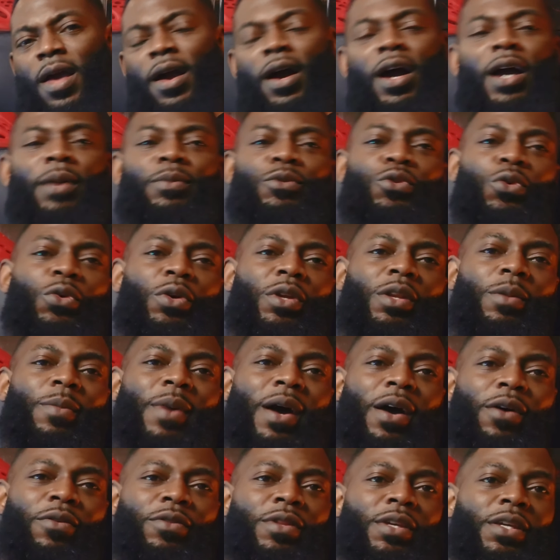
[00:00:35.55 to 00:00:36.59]
I'm talking
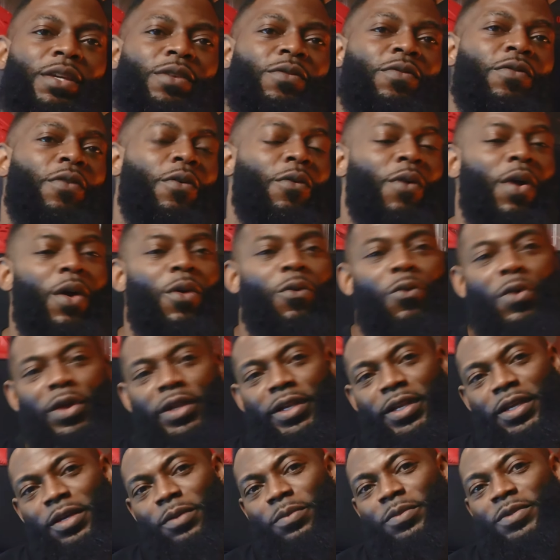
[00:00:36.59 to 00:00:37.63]
about the Pharrell
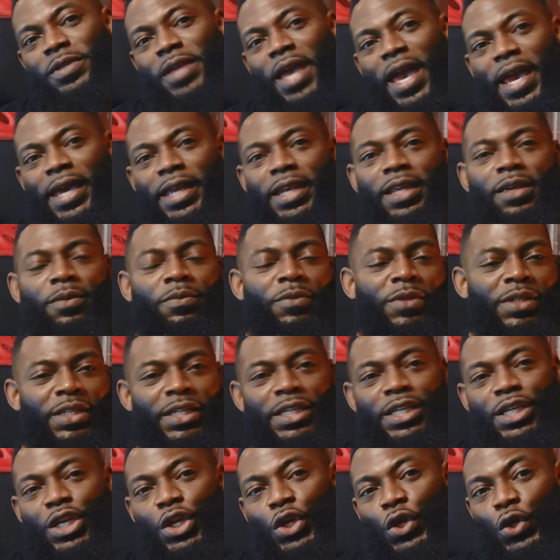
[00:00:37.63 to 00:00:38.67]
Williams
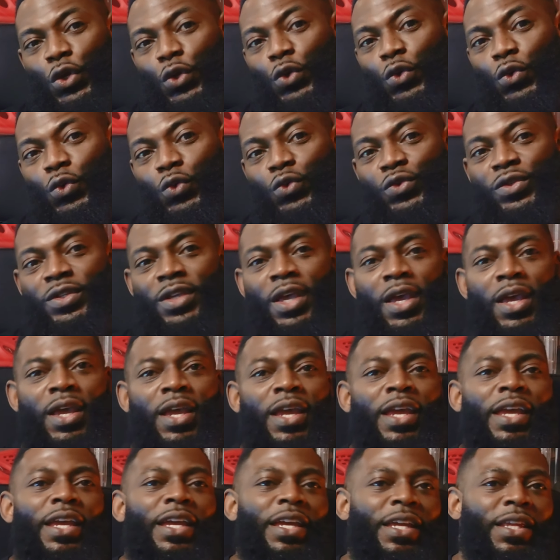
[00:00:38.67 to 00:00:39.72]
NMD HUs
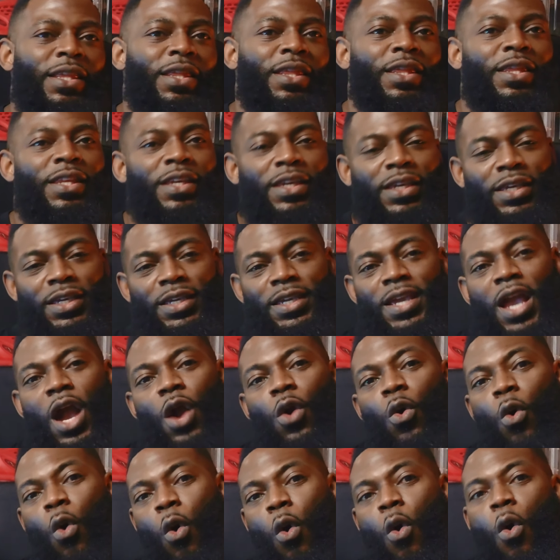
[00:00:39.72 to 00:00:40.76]
in the
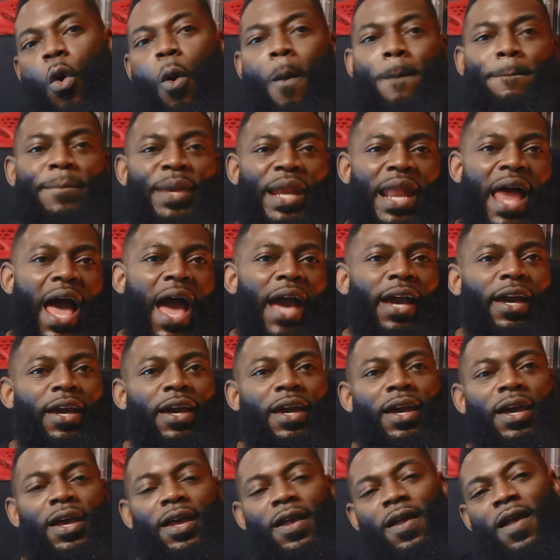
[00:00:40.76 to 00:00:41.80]
core
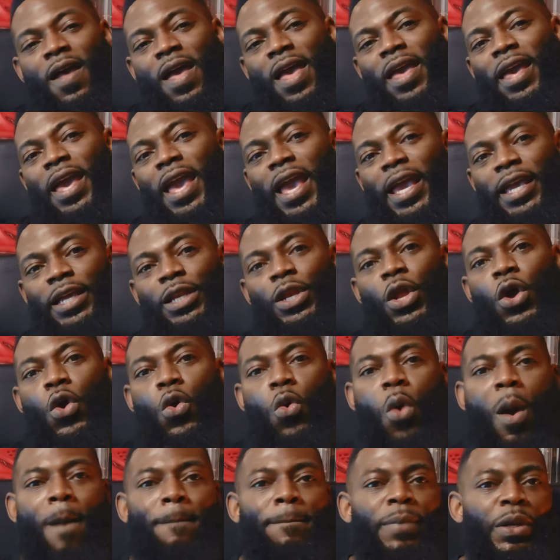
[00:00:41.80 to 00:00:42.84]
black
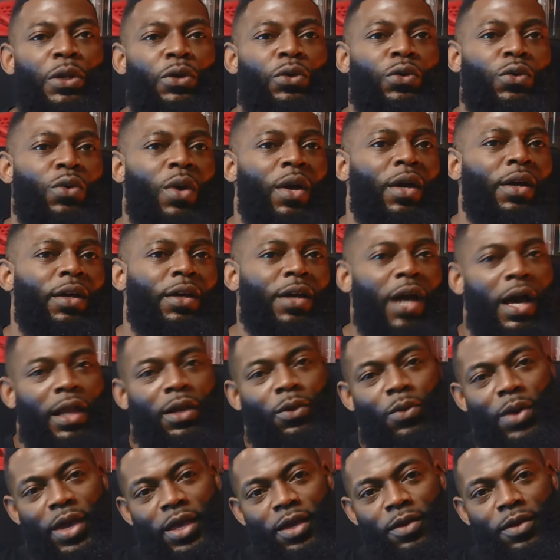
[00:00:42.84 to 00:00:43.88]
halo blue color